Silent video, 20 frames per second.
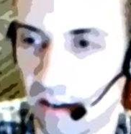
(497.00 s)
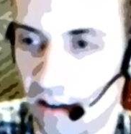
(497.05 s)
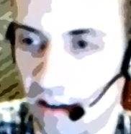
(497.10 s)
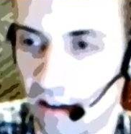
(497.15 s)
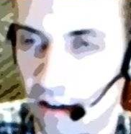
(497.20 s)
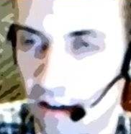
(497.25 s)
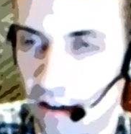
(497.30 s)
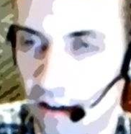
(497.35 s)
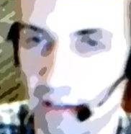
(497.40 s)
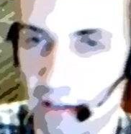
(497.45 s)

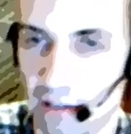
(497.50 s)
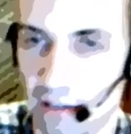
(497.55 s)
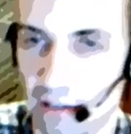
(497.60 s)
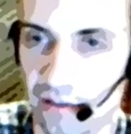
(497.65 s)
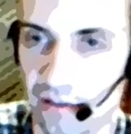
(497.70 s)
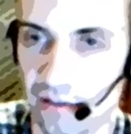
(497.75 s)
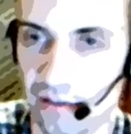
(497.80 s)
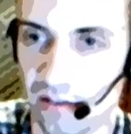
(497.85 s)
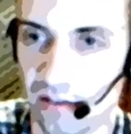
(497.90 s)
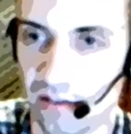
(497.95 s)
all of
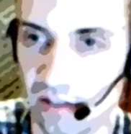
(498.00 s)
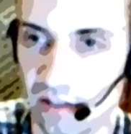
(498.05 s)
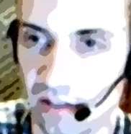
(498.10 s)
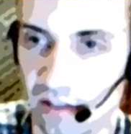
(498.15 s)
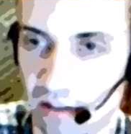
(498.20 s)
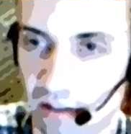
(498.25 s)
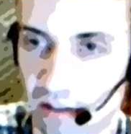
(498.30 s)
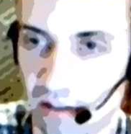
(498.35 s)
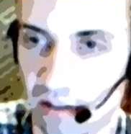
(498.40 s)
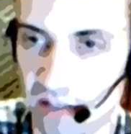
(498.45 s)

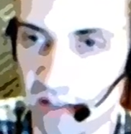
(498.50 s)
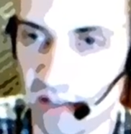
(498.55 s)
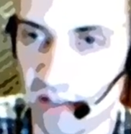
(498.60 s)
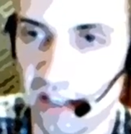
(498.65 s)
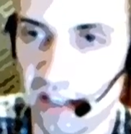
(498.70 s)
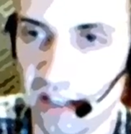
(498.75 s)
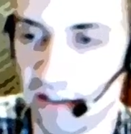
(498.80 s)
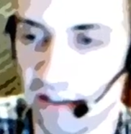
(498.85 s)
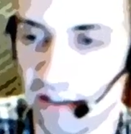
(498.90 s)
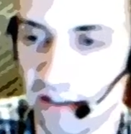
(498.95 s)
the
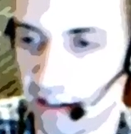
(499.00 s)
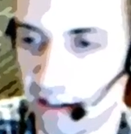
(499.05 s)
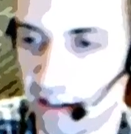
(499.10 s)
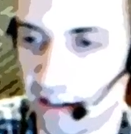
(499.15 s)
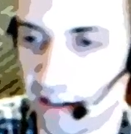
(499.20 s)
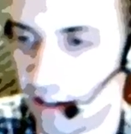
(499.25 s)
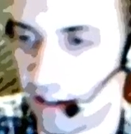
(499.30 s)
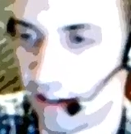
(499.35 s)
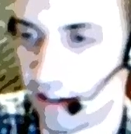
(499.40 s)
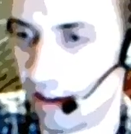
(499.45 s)
scientific
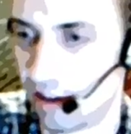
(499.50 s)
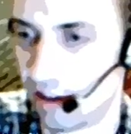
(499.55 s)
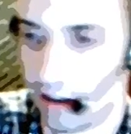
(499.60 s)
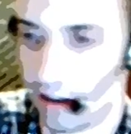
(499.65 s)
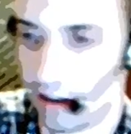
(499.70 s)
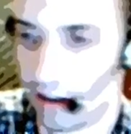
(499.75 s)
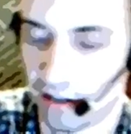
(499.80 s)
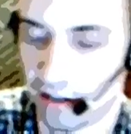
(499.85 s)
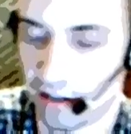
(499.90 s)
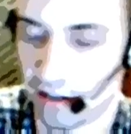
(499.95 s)

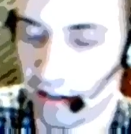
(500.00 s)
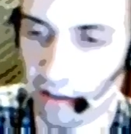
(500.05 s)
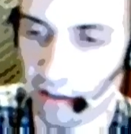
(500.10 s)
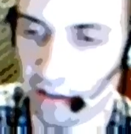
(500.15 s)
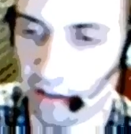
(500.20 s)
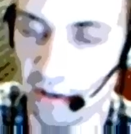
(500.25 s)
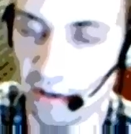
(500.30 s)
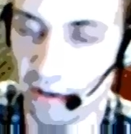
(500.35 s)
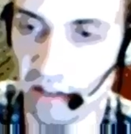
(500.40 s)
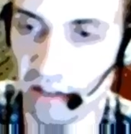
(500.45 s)

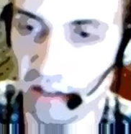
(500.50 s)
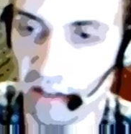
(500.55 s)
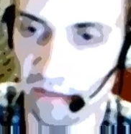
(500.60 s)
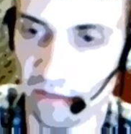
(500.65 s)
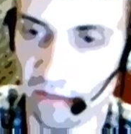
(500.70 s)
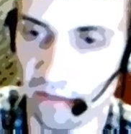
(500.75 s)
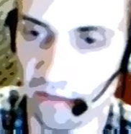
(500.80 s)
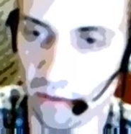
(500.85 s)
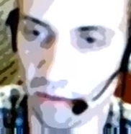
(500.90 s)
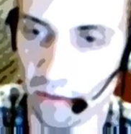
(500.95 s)
community, for
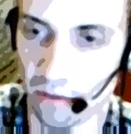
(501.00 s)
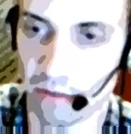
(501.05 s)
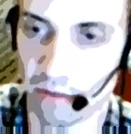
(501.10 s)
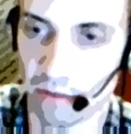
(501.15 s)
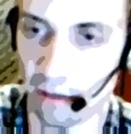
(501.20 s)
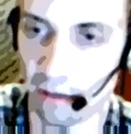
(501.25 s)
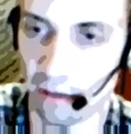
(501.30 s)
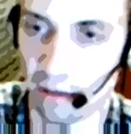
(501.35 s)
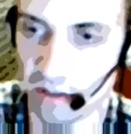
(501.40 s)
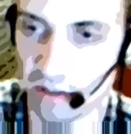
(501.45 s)
the most
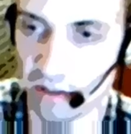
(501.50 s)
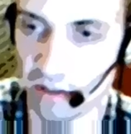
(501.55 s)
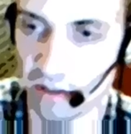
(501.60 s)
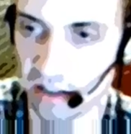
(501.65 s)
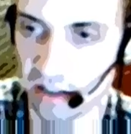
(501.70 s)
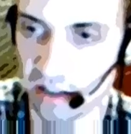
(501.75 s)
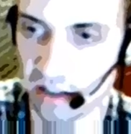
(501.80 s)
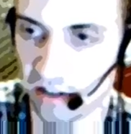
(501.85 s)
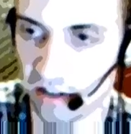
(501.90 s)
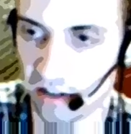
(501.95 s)
part, would see
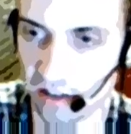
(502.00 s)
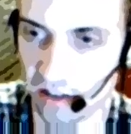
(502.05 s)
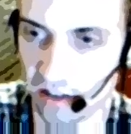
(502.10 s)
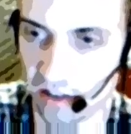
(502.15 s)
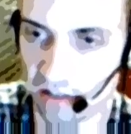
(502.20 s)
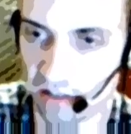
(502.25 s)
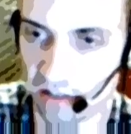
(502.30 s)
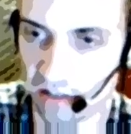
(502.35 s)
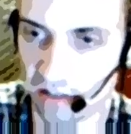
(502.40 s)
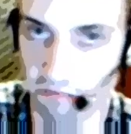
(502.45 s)
this as just
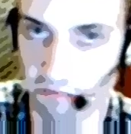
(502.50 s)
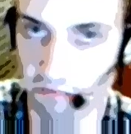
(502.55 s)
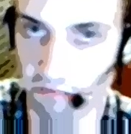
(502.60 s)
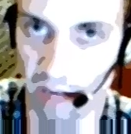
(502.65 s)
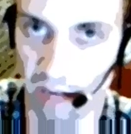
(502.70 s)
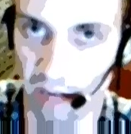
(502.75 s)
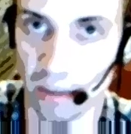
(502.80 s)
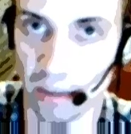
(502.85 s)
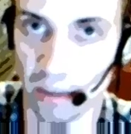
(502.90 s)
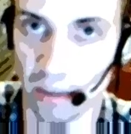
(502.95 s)

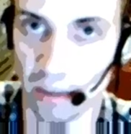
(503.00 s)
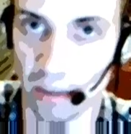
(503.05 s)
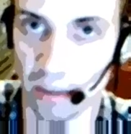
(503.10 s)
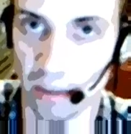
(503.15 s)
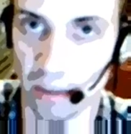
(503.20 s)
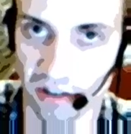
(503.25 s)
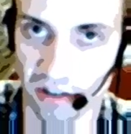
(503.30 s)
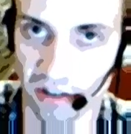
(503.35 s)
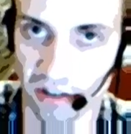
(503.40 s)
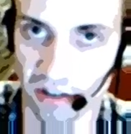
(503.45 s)

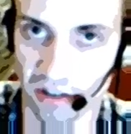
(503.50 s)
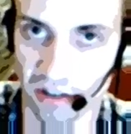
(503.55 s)
aberrations and